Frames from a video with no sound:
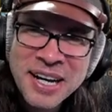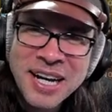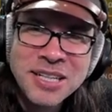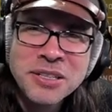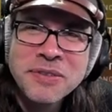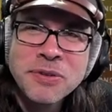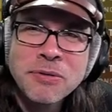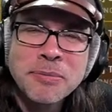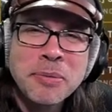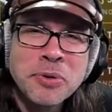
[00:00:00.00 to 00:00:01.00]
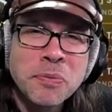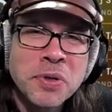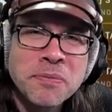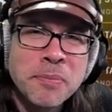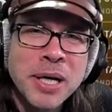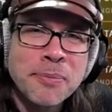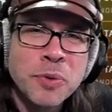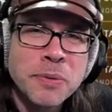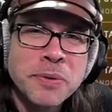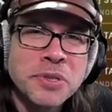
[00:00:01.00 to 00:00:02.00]
I don't even remember what map
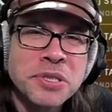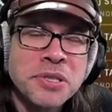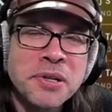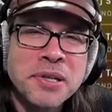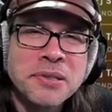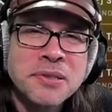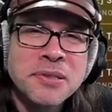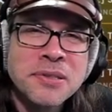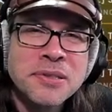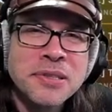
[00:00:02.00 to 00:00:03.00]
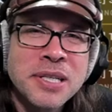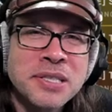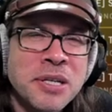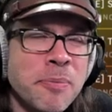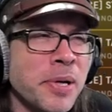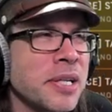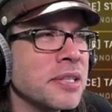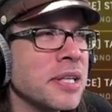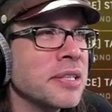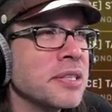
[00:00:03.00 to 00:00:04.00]
we were just on. That's how bad
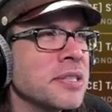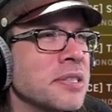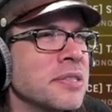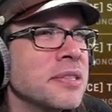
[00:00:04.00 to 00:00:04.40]
that is.